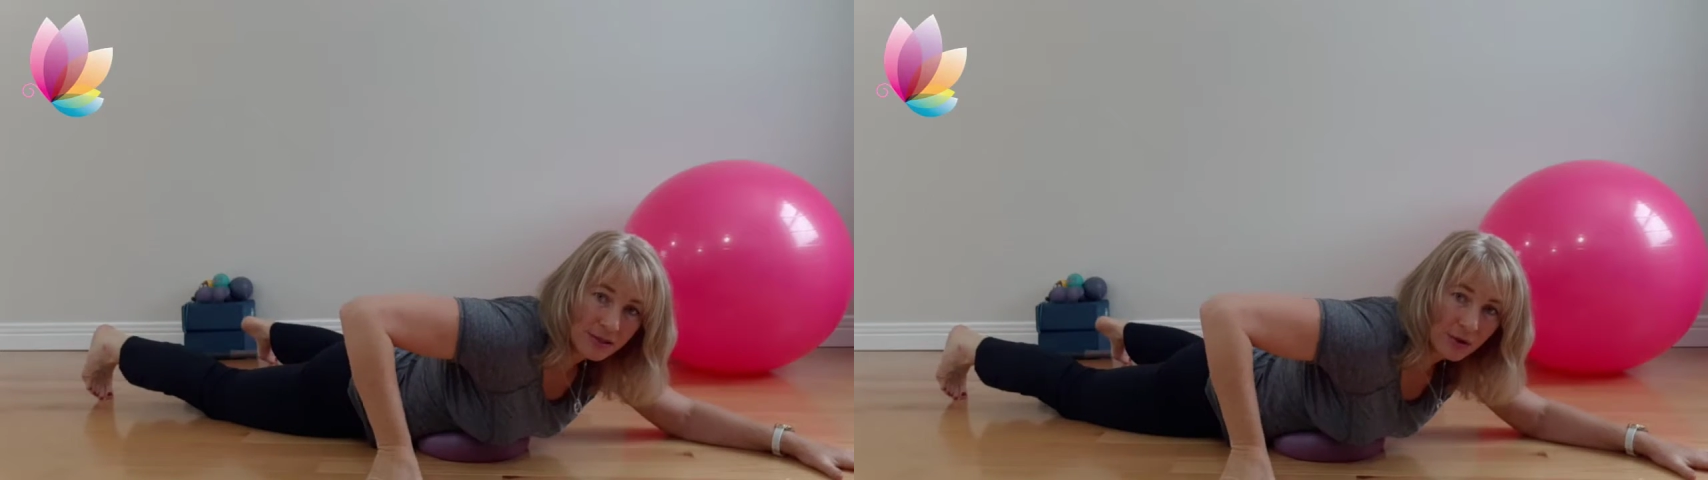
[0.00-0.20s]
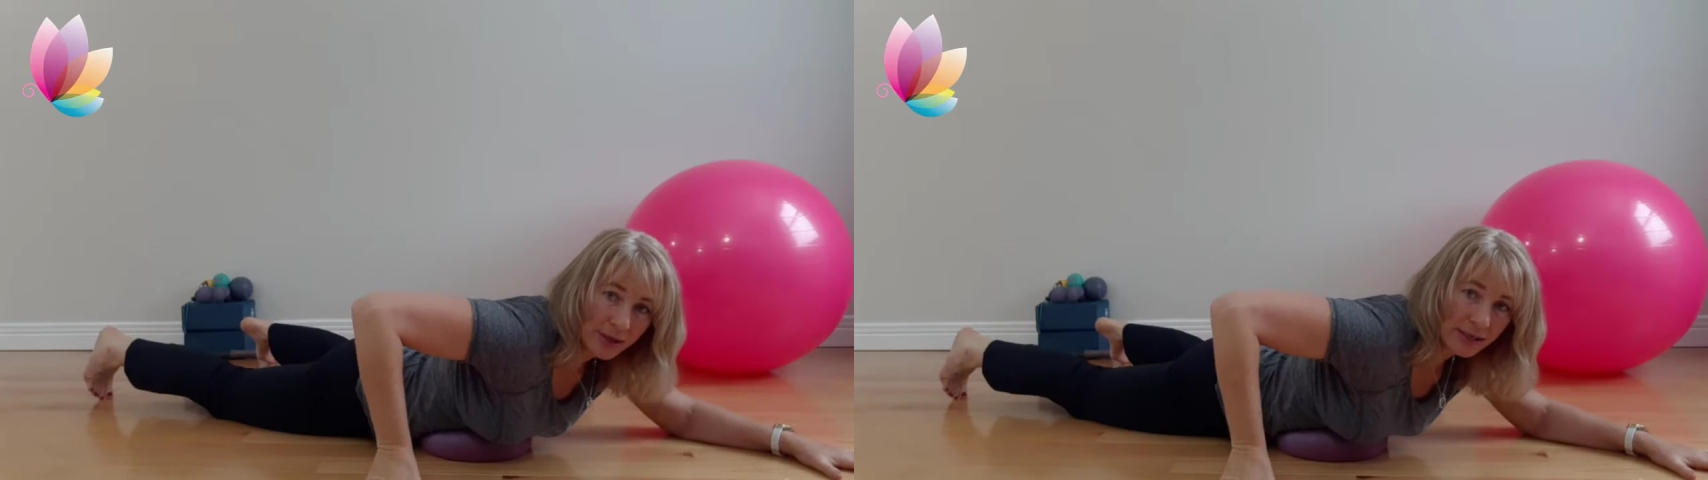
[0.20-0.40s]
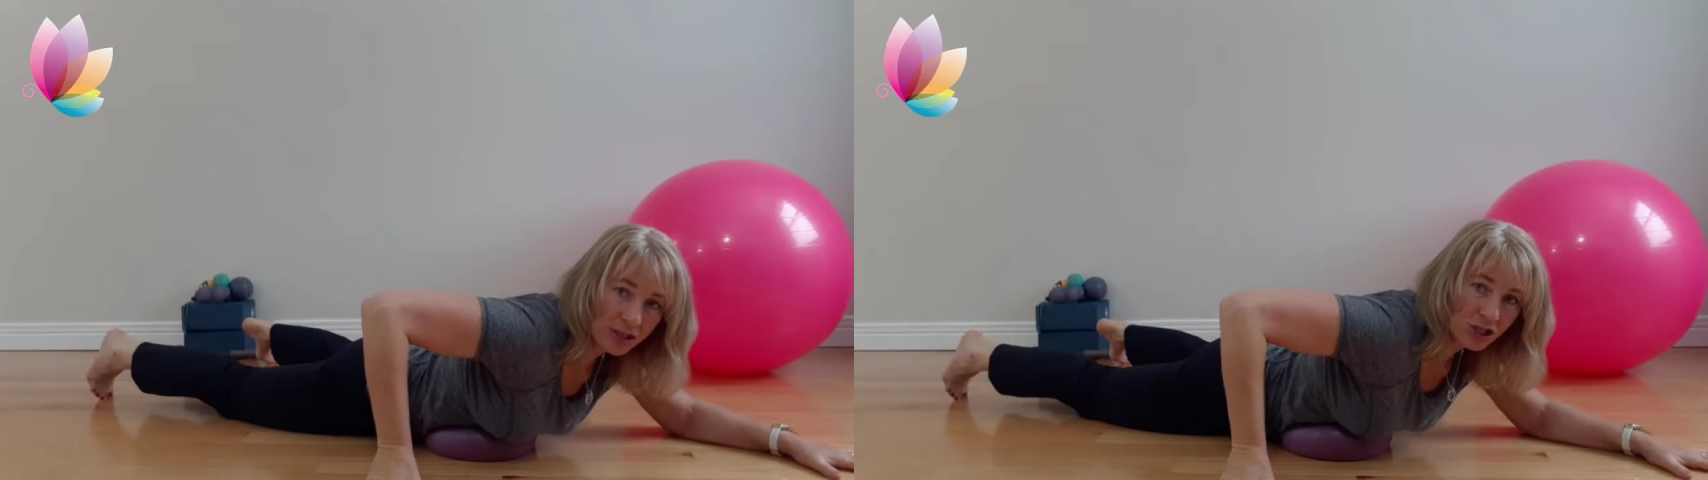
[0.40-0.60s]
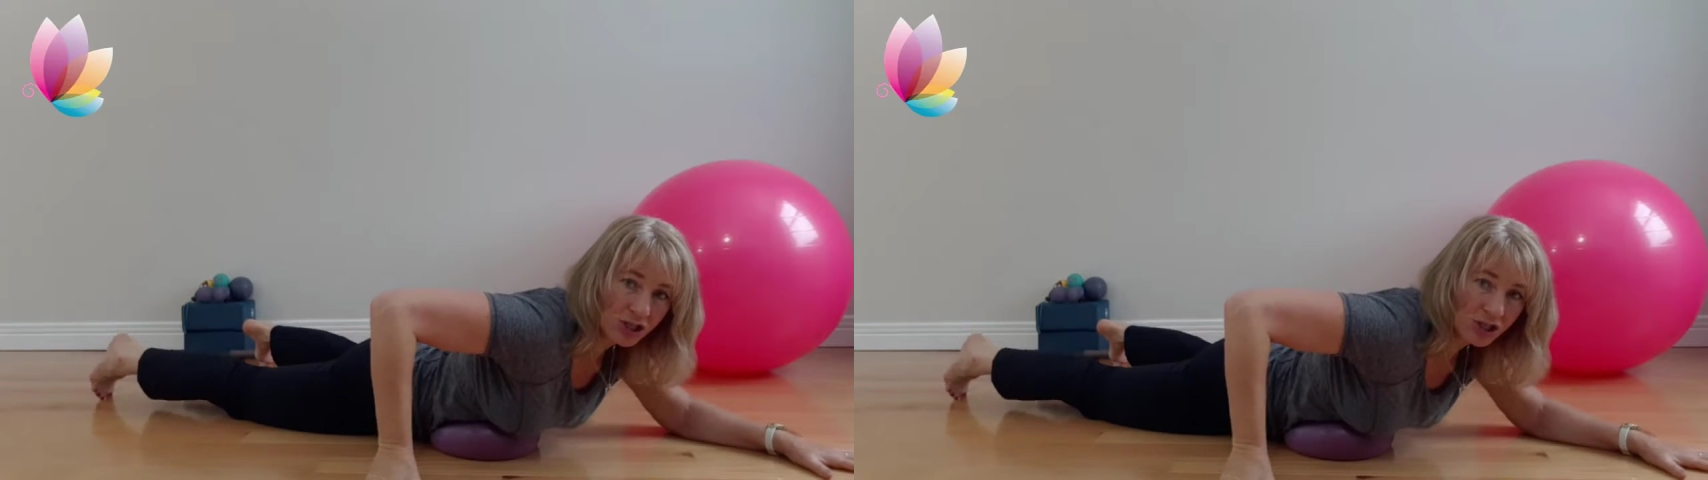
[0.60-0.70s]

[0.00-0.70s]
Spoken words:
so I'm going to